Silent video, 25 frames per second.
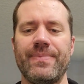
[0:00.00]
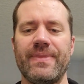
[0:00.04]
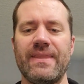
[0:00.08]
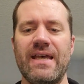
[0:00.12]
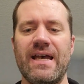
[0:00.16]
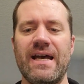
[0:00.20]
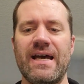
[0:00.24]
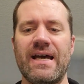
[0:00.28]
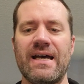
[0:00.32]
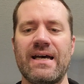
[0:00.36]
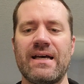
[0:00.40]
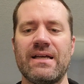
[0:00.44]

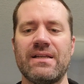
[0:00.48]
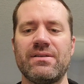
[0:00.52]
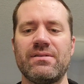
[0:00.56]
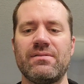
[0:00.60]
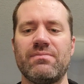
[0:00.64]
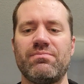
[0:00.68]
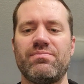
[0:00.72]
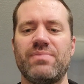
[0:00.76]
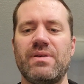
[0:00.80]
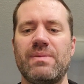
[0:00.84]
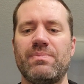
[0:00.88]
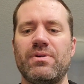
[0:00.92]

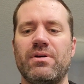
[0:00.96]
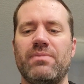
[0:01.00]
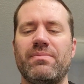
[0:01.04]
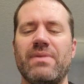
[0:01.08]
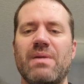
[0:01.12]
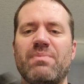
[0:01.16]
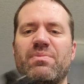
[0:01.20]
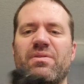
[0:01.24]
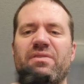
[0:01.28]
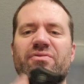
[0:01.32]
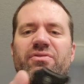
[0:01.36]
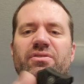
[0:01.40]
And people
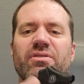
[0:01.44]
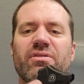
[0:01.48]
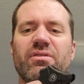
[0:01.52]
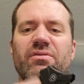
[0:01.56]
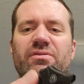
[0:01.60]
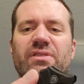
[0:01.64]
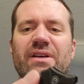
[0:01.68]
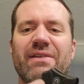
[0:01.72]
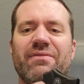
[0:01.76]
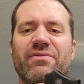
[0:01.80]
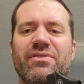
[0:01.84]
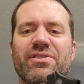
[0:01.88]
might prefer
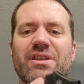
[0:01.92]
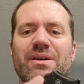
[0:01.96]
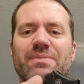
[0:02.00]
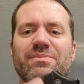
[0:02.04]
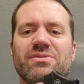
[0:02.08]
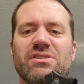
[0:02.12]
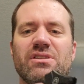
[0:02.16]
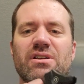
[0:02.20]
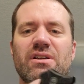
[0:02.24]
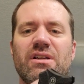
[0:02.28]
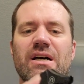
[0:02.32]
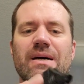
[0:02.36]
to have the thumb
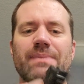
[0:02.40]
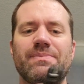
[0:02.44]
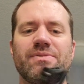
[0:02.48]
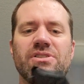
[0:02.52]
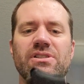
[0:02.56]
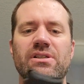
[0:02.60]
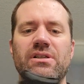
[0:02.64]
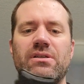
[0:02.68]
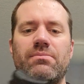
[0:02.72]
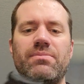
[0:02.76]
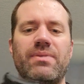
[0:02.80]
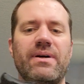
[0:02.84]
stud
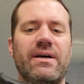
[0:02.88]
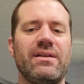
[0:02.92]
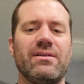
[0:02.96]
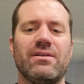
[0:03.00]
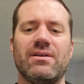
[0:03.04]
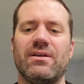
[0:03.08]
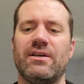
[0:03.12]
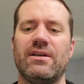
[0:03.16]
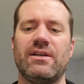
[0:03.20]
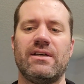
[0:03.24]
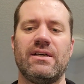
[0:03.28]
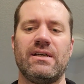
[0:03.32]
option,
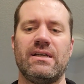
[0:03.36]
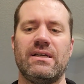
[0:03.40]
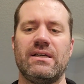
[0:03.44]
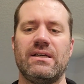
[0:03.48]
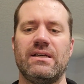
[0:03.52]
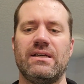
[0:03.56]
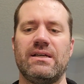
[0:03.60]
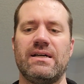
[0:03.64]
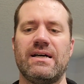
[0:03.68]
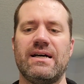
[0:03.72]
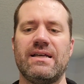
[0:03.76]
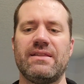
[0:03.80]
but
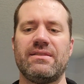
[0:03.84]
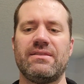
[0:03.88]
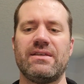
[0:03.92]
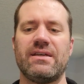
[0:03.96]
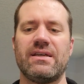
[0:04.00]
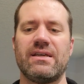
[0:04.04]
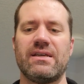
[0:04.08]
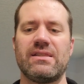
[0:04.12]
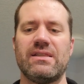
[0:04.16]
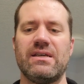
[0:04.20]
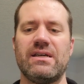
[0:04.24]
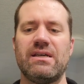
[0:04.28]
I
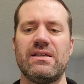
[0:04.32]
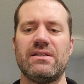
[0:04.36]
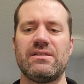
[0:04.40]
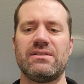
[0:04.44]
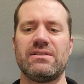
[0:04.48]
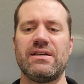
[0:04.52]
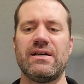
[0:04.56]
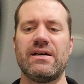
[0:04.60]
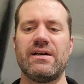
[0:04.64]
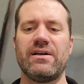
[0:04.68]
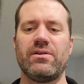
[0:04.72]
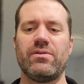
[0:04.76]
think
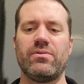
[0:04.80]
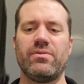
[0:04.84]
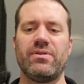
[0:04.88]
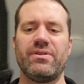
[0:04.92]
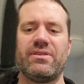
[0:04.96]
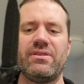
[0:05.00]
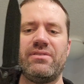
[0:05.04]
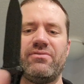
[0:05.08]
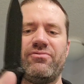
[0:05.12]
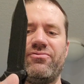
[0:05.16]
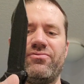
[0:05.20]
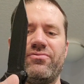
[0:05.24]
that
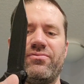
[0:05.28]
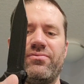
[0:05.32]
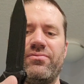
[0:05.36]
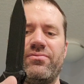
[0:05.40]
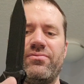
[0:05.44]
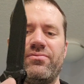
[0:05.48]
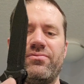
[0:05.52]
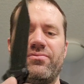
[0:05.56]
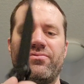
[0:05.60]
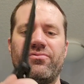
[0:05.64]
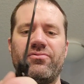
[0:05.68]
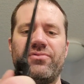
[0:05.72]
with
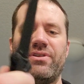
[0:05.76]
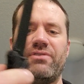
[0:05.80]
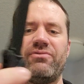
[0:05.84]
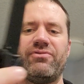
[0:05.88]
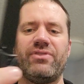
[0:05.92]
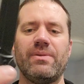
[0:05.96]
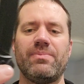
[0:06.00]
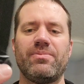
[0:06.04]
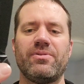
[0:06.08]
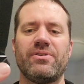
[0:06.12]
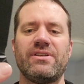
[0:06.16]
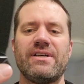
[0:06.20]
the
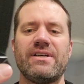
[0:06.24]
flipper